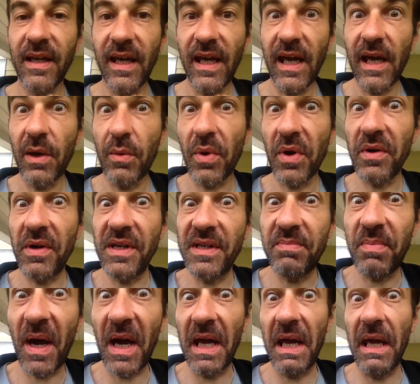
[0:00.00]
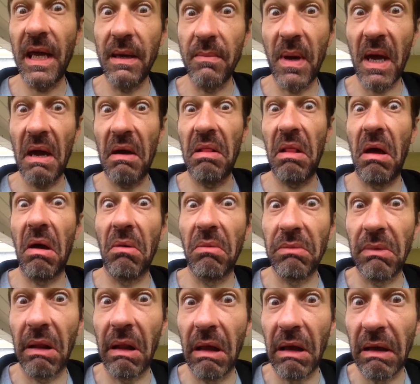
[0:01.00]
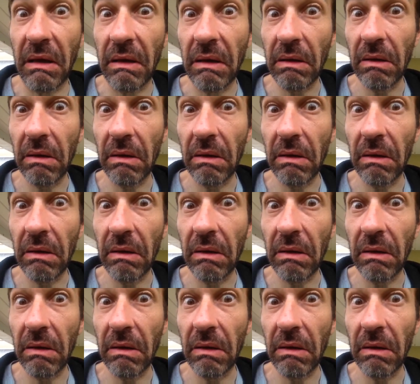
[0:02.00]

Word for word: Inquiries by email only.